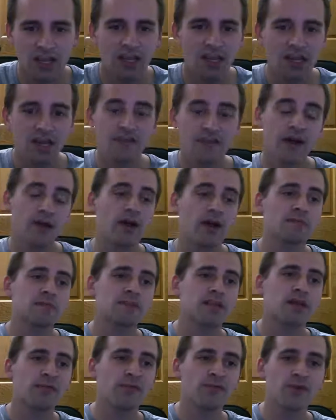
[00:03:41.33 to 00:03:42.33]
that wraps
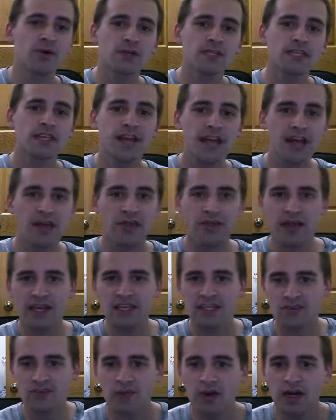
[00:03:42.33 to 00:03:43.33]
it up for today.
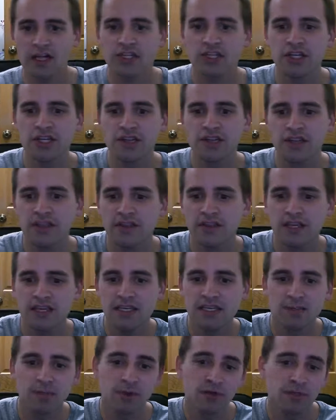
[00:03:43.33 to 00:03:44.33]
Thanks for watching the
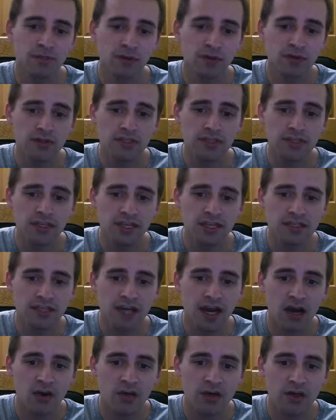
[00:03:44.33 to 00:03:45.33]
Esports Bulletin as
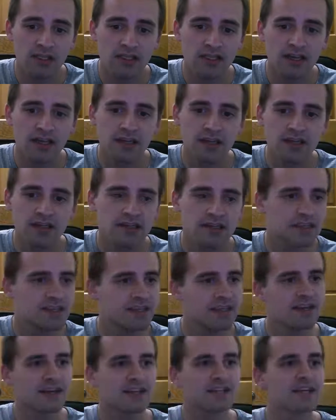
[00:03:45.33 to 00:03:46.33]
always, and see
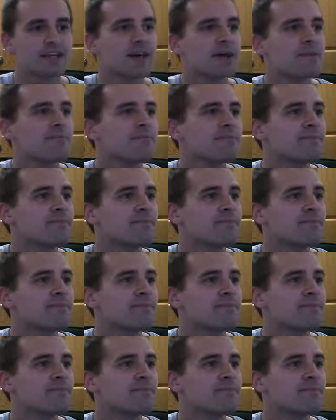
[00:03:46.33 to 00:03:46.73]
you next time.